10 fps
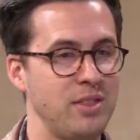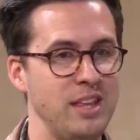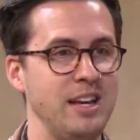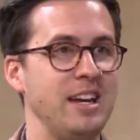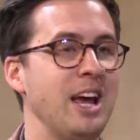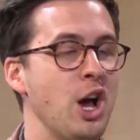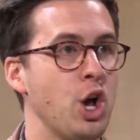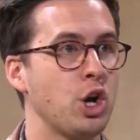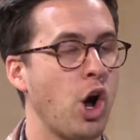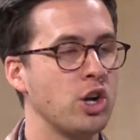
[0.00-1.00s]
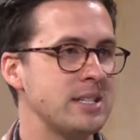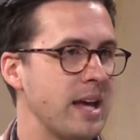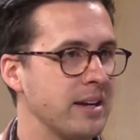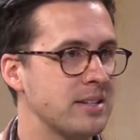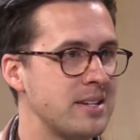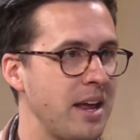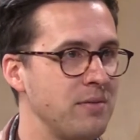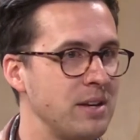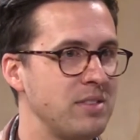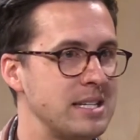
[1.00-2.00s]
the context,
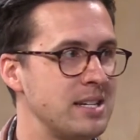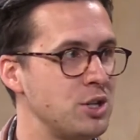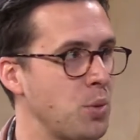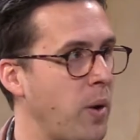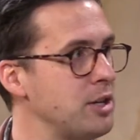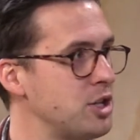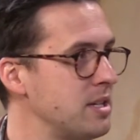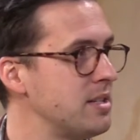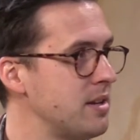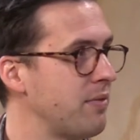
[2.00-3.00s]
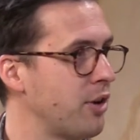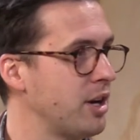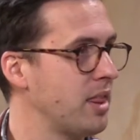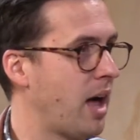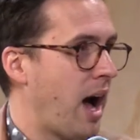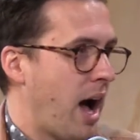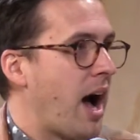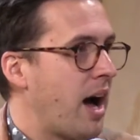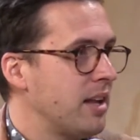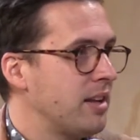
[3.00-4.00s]
even if the situation is different, the heart,